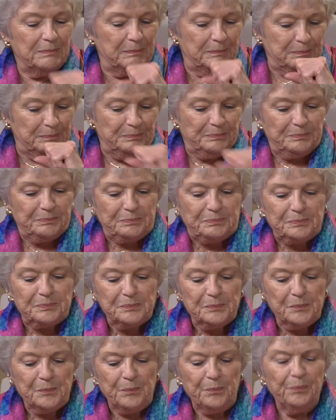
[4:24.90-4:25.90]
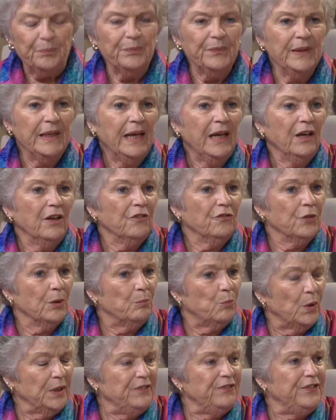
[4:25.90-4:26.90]

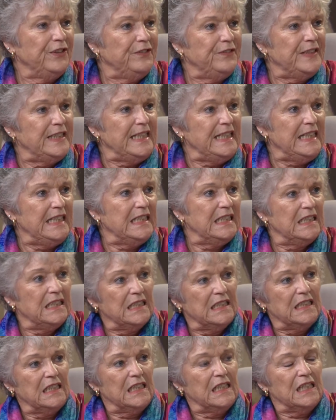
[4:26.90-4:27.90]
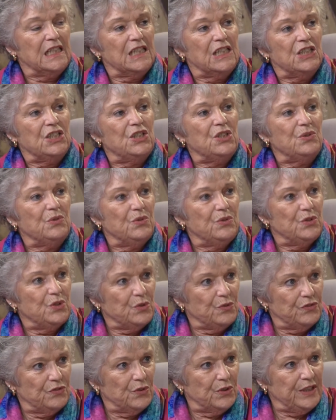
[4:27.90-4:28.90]
from 1:15 to
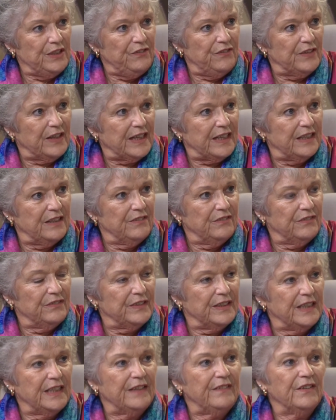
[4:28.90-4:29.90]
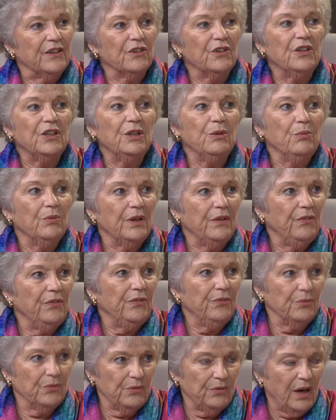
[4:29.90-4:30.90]
2:45, and they're going to run
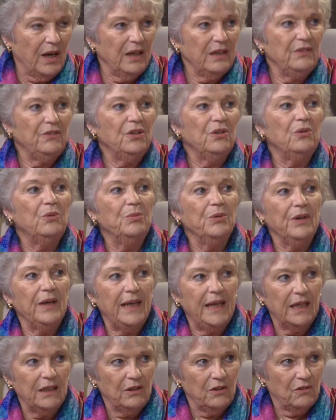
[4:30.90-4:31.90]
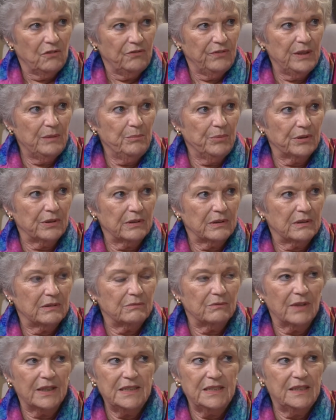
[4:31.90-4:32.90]
through October and November,
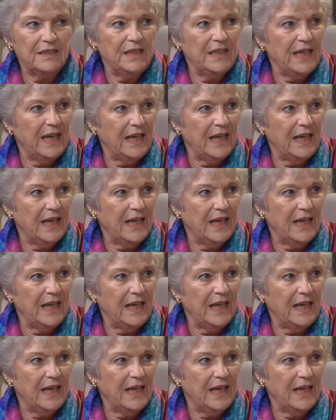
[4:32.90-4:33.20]
Perfect. right to the